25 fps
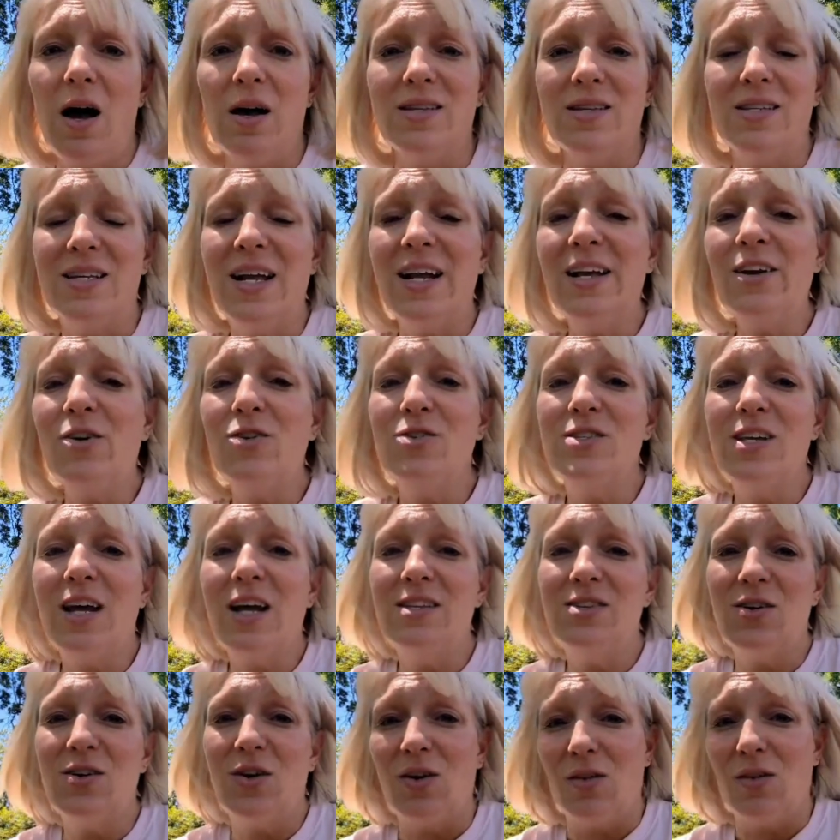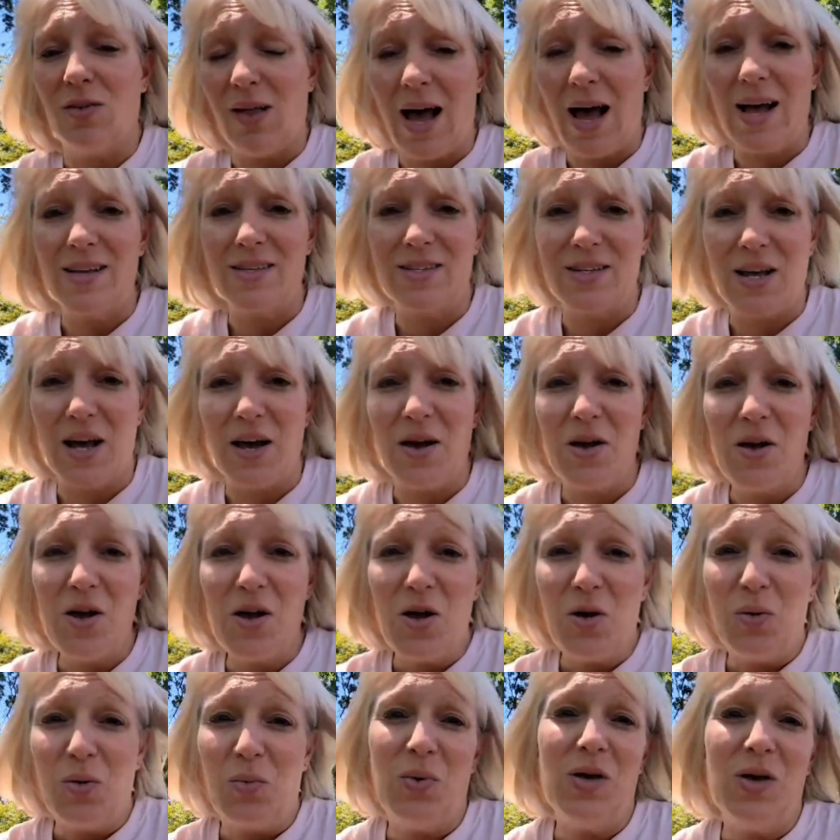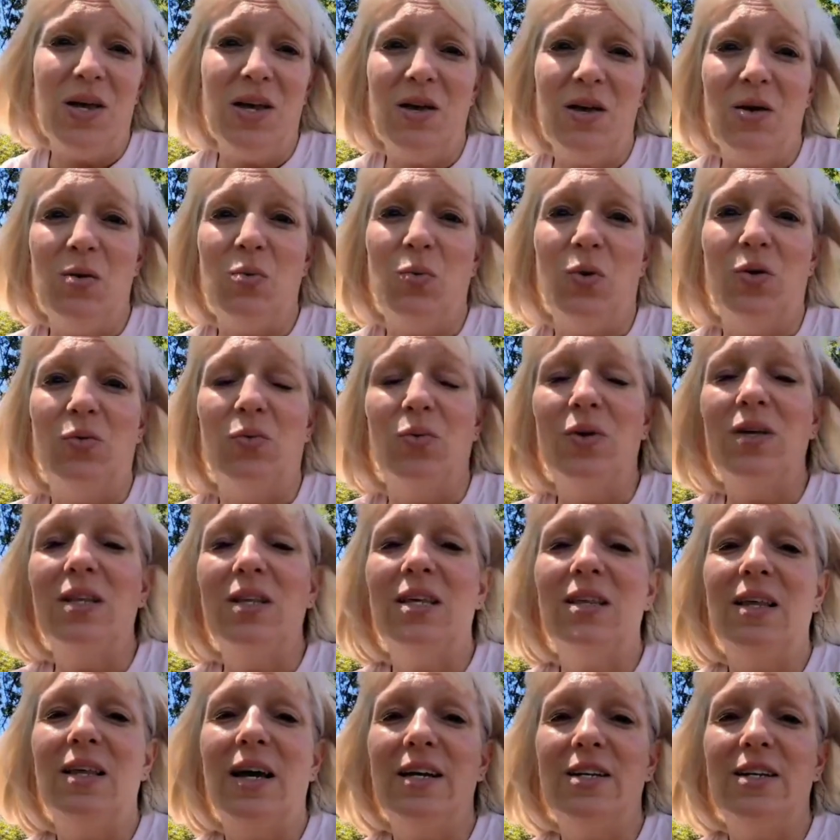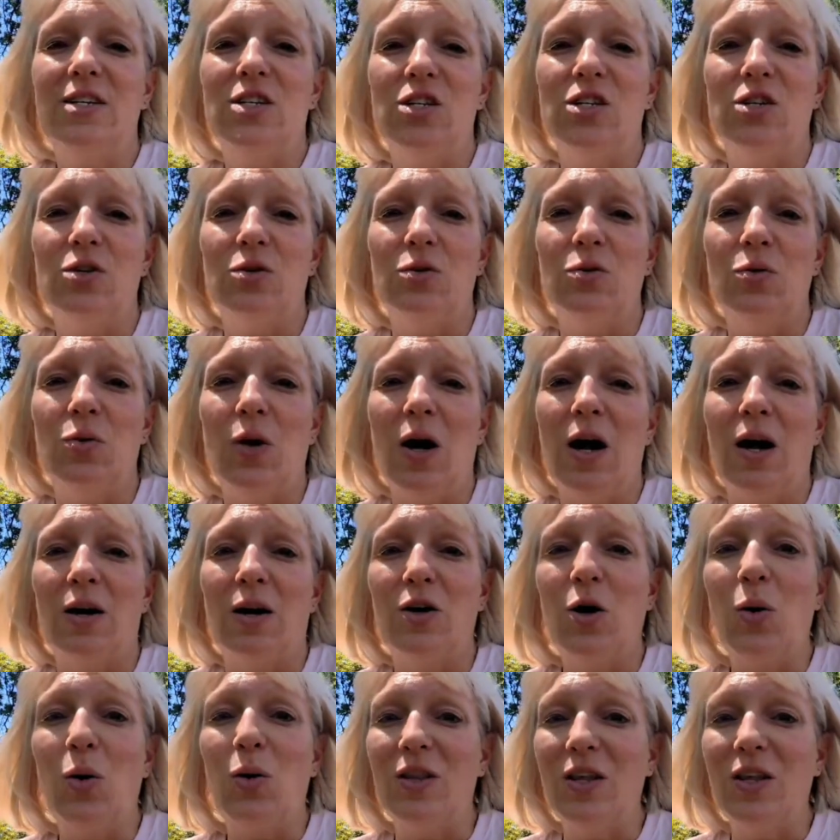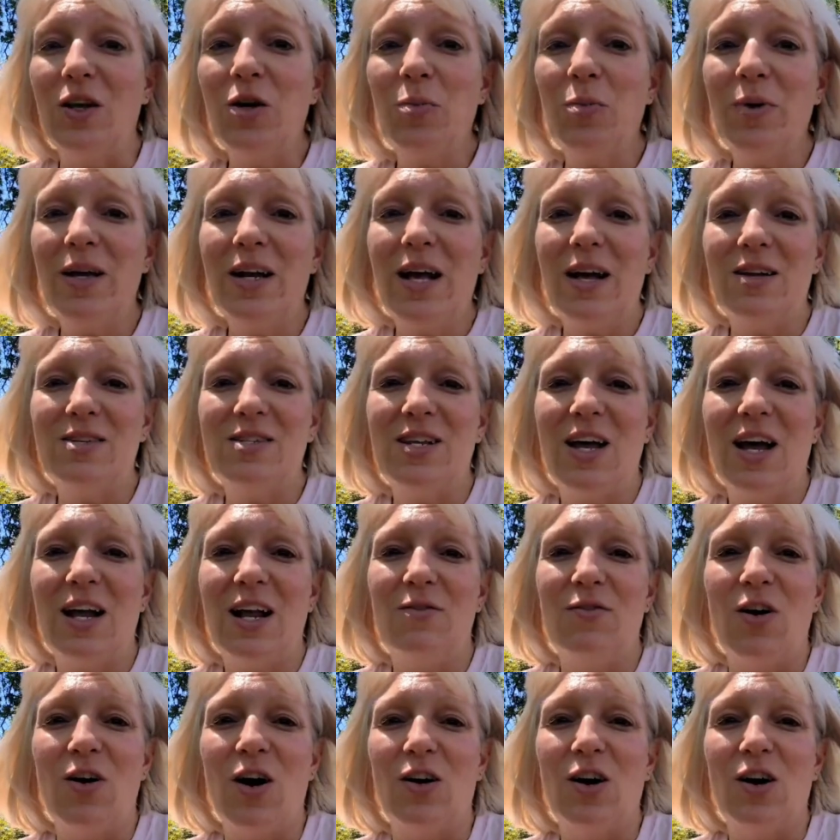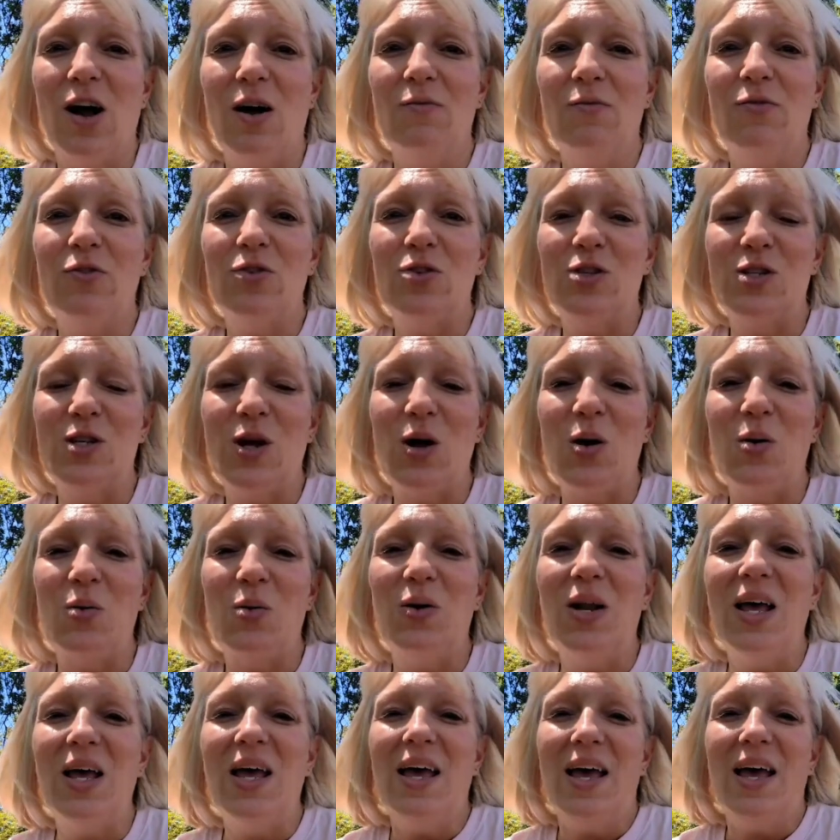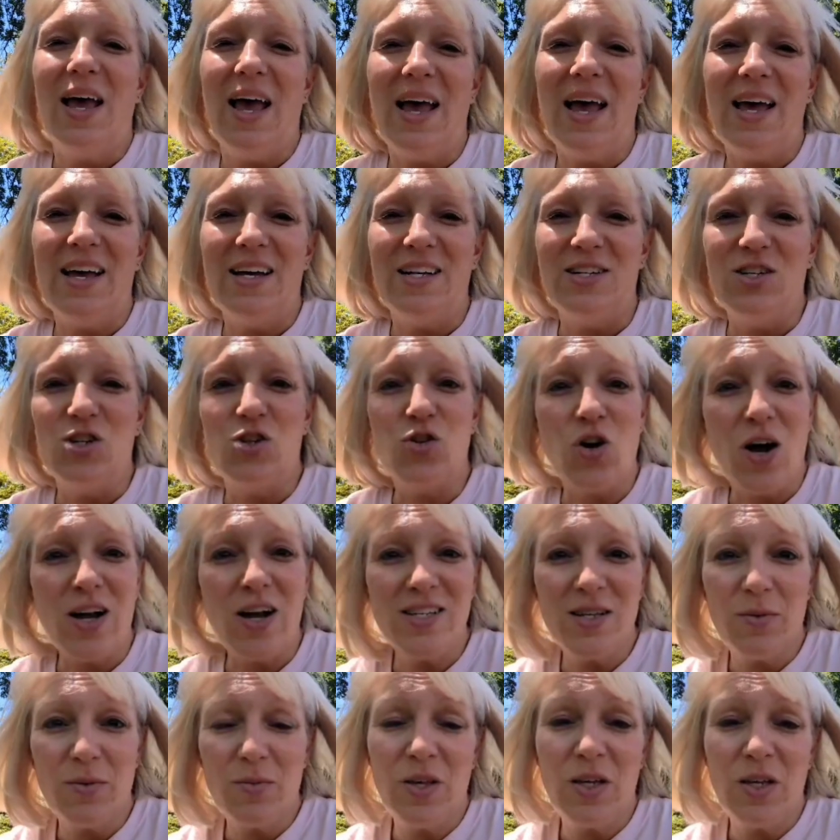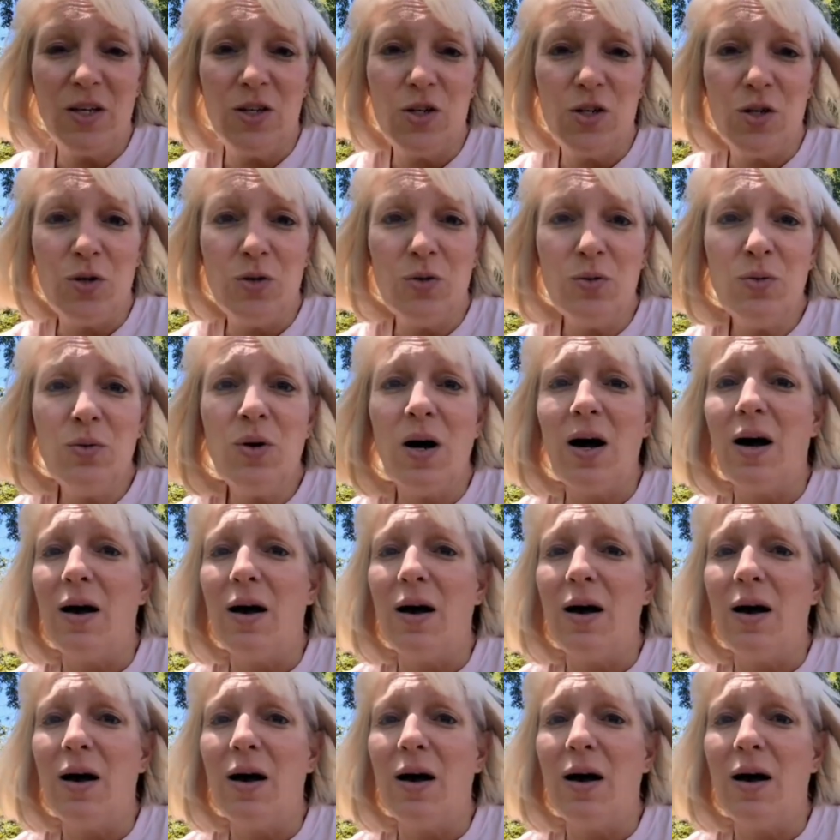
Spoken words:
setting our sights on Alaska. We would really like to go a little bit outside of our comfort zone and try something new,